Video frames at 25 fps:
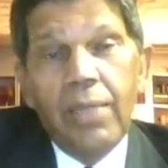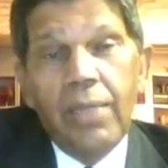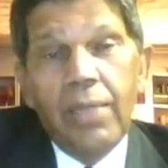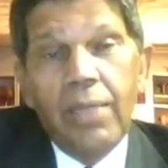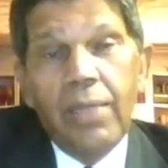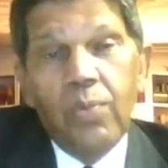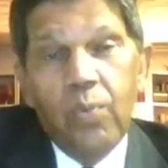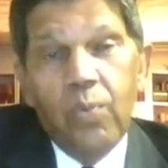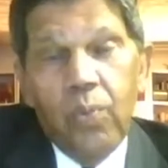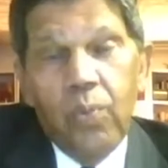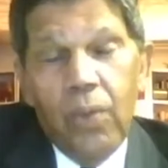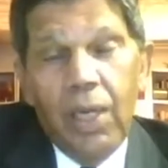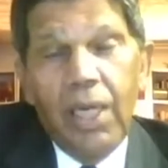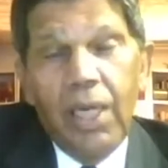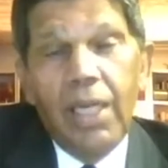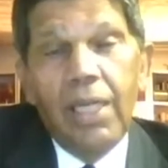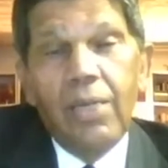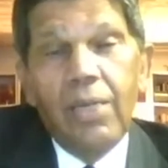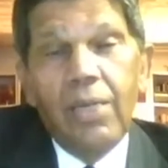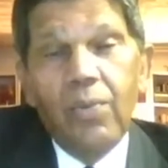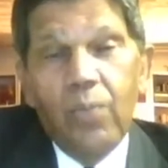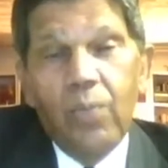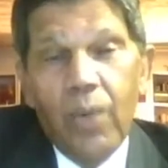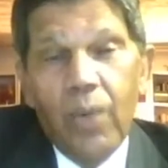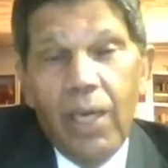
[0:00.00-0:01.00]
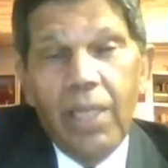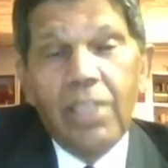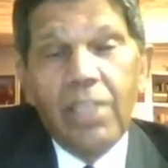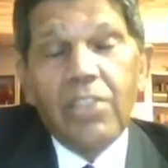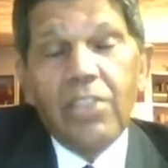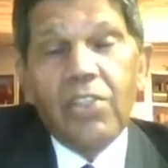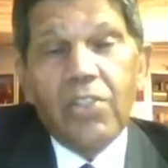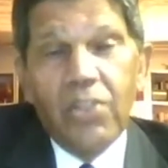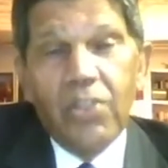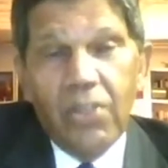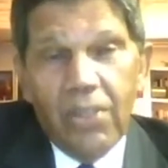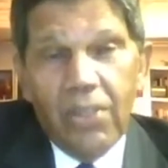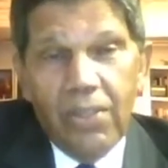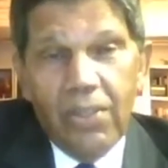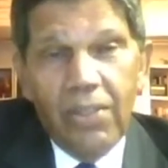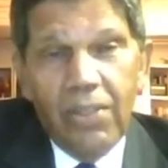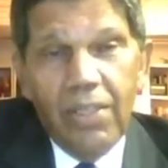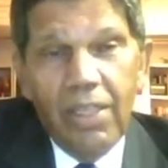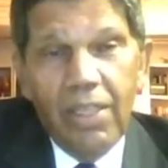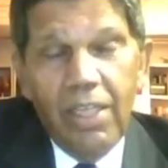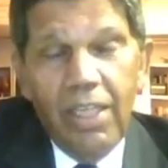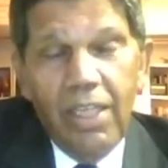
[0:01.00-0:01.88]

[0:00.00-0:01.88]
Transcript: wide, wide circle,